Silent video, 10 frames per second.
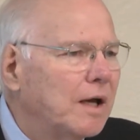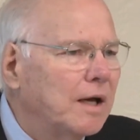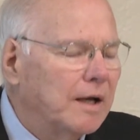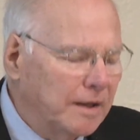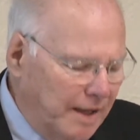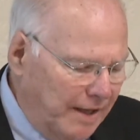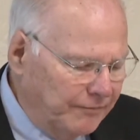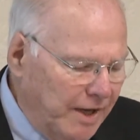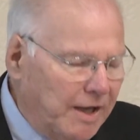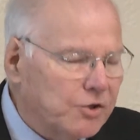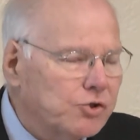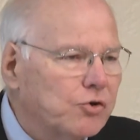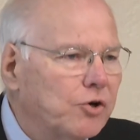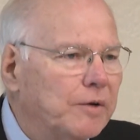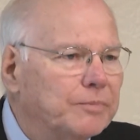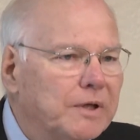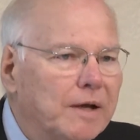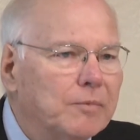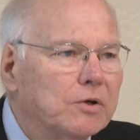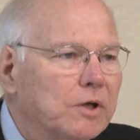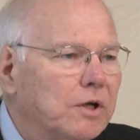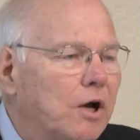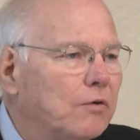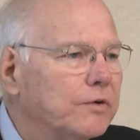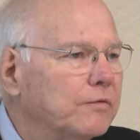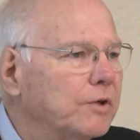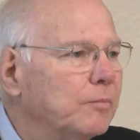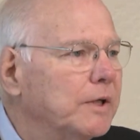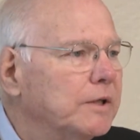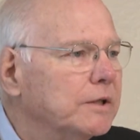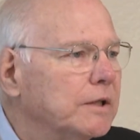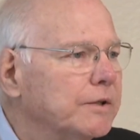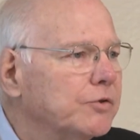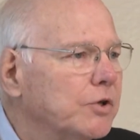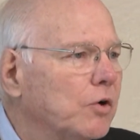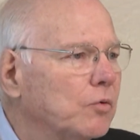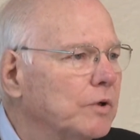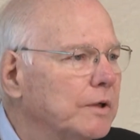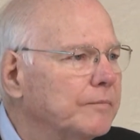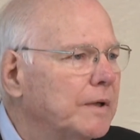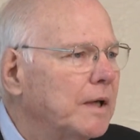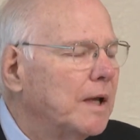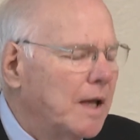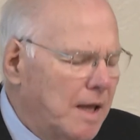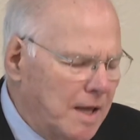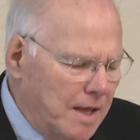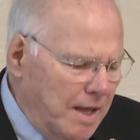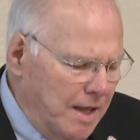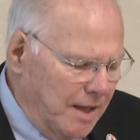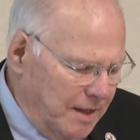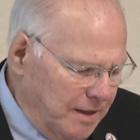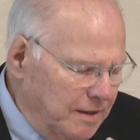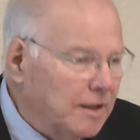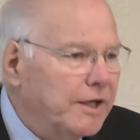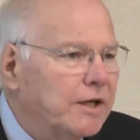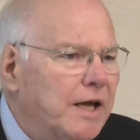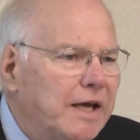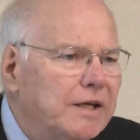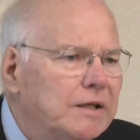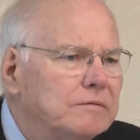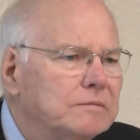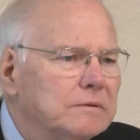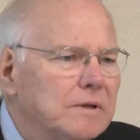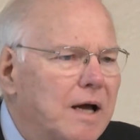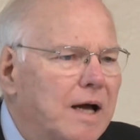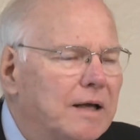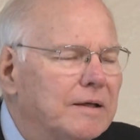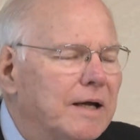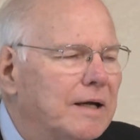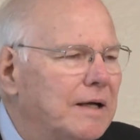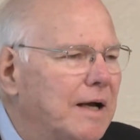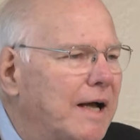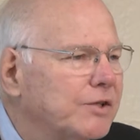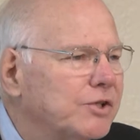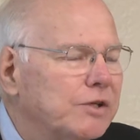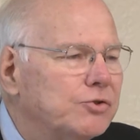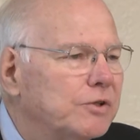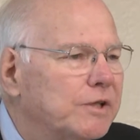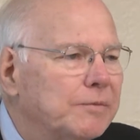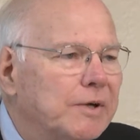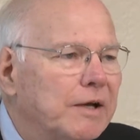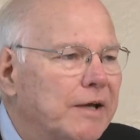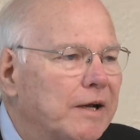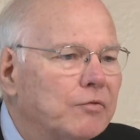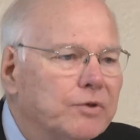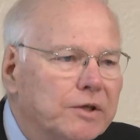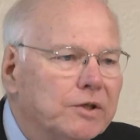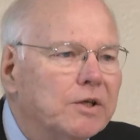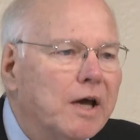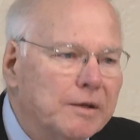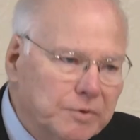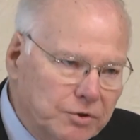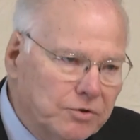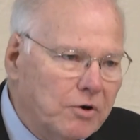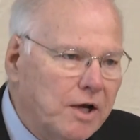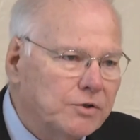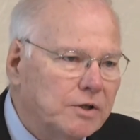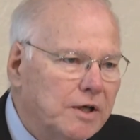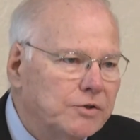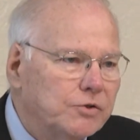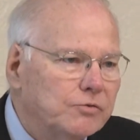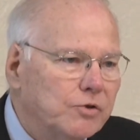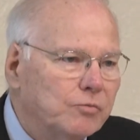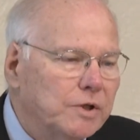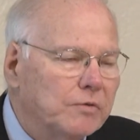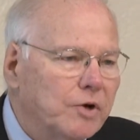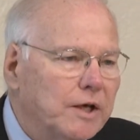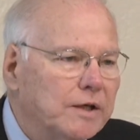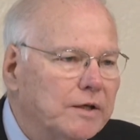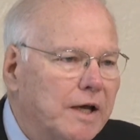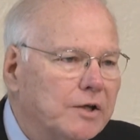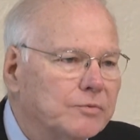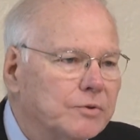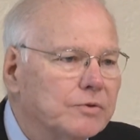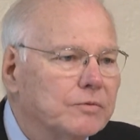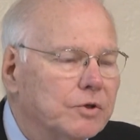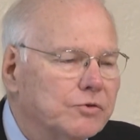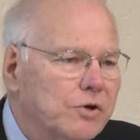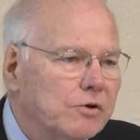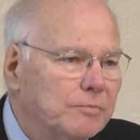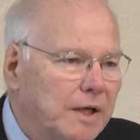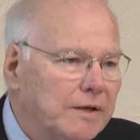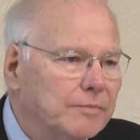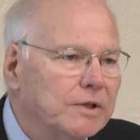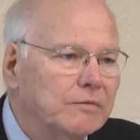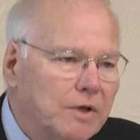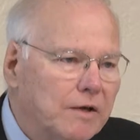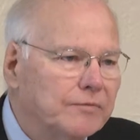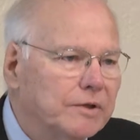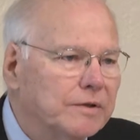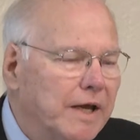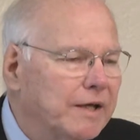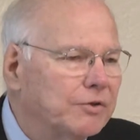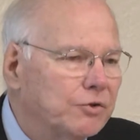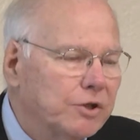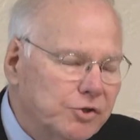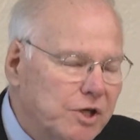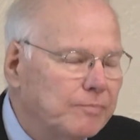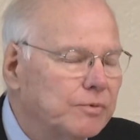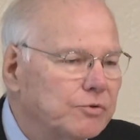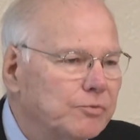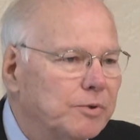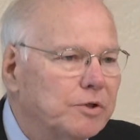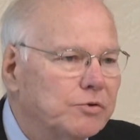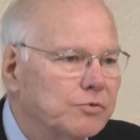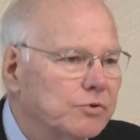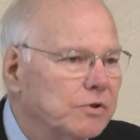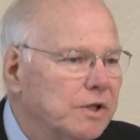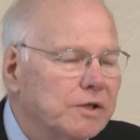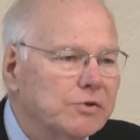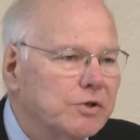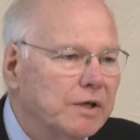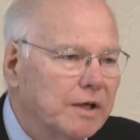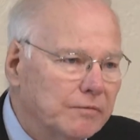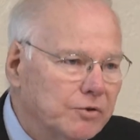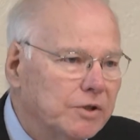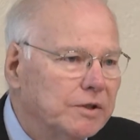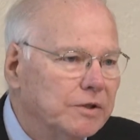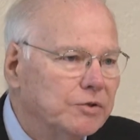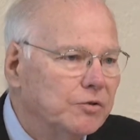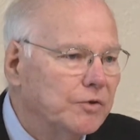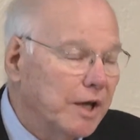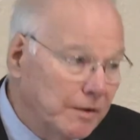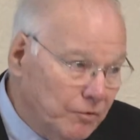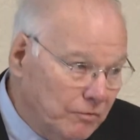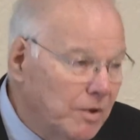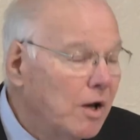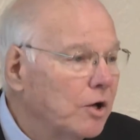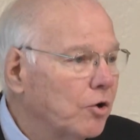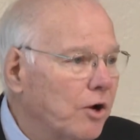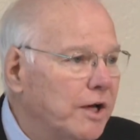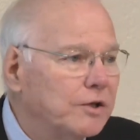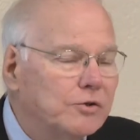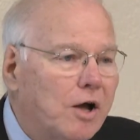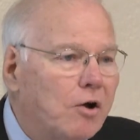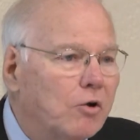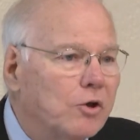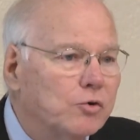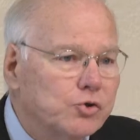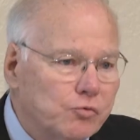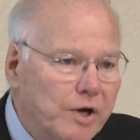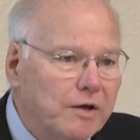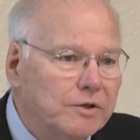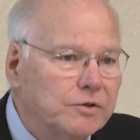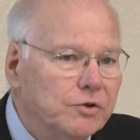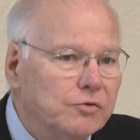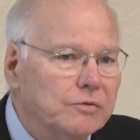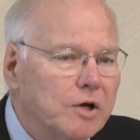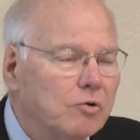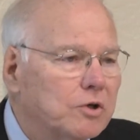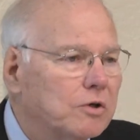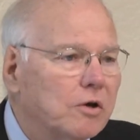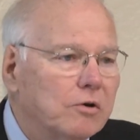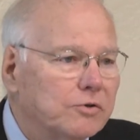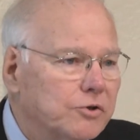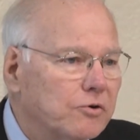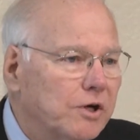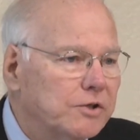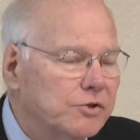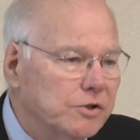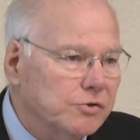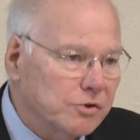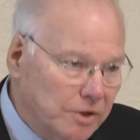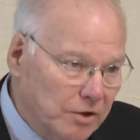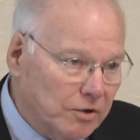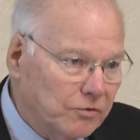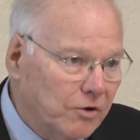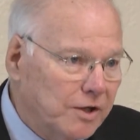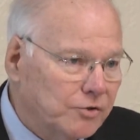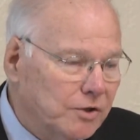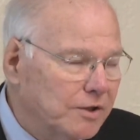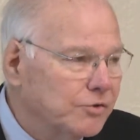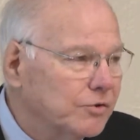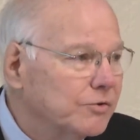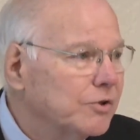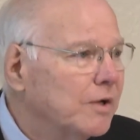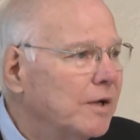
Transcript: I've got a script, and I'm going to get off of it immediately. So, Lynn Haney, I sent you an email, and I don't think you got it, but congratulations on being recognized by the Concerned Black Men of Lufkin, and your acceptance speech was the neatest thing I've seen, and you gave credit to all those surrounding you. Coca-Cola is a great citizen here. Congratulations.